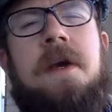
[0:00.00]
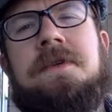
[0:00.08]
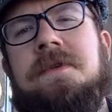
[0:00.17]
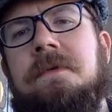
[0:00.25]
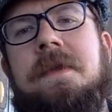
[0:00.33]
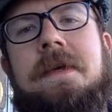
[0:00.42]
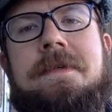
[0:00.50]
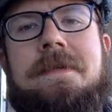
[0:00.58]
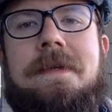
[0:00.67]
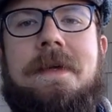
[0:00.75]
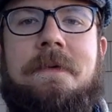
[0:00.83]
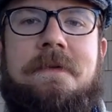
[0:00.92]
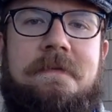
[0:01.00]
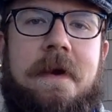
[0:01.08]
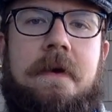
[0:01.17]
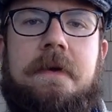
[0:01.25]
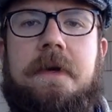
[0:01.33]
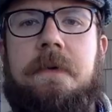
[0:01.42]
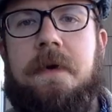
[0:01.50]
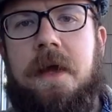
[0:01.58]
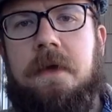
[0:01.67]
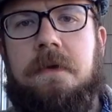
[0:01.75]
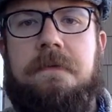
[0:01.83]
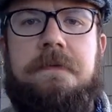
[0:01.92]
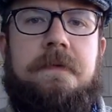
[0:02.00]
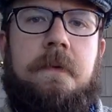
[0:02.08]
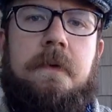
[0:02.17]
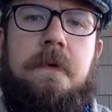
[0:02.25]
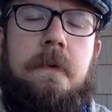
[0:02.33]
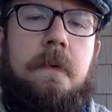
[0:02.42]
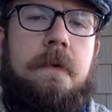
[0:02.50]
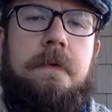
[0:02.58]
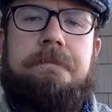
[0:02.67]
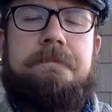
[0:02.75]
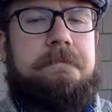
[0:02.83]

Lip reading: So things dealing with fairy or elves or